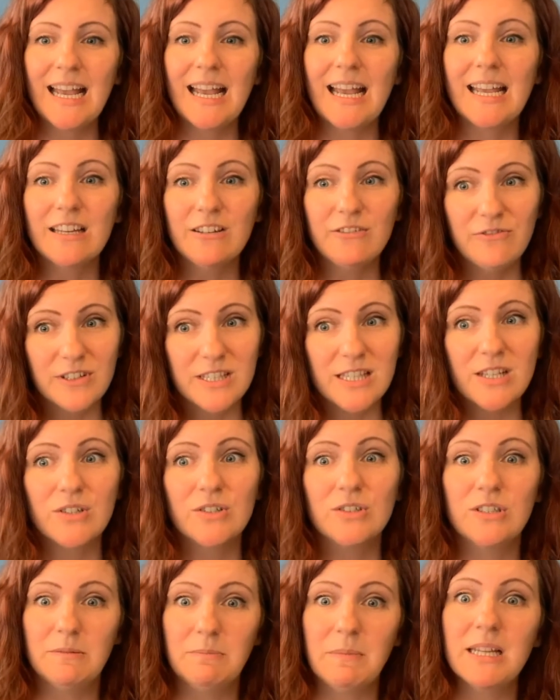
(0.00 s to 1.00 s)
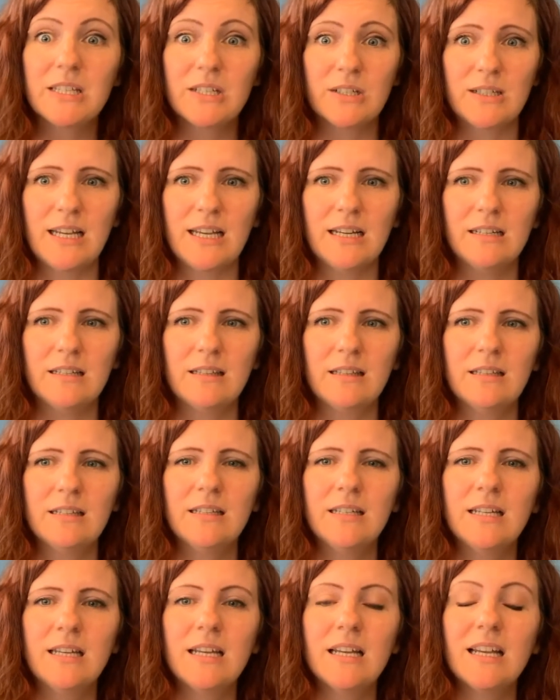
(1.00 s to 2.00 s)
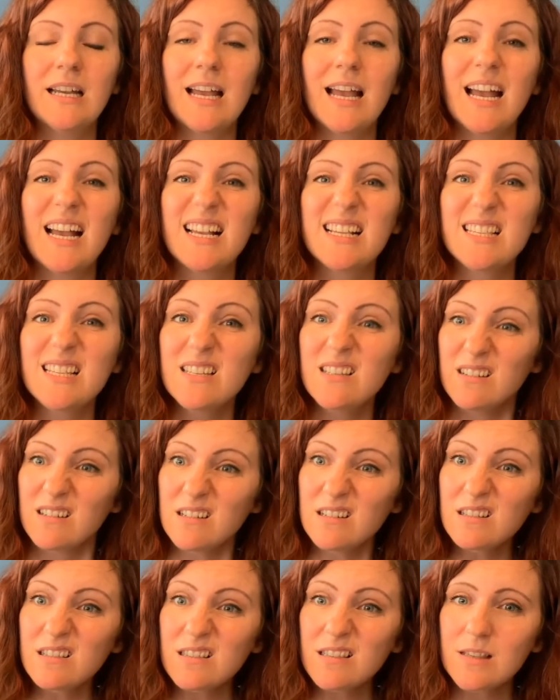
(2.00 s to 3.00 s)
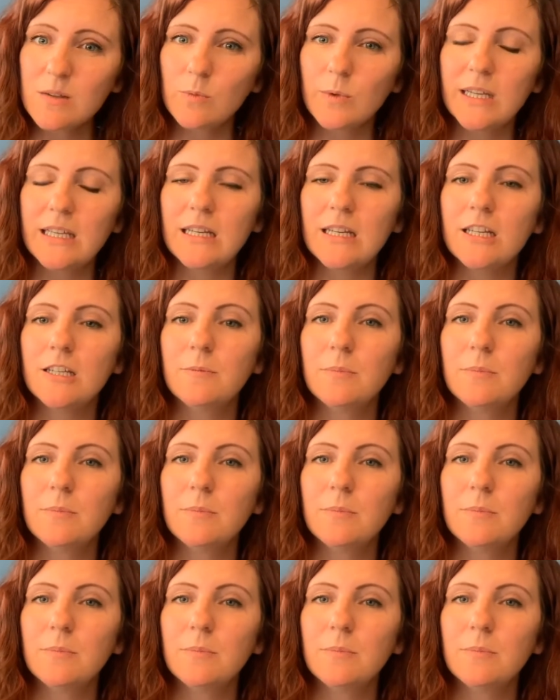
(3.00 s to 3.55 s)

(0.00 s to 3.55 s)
and physical and mental health. As adults, we need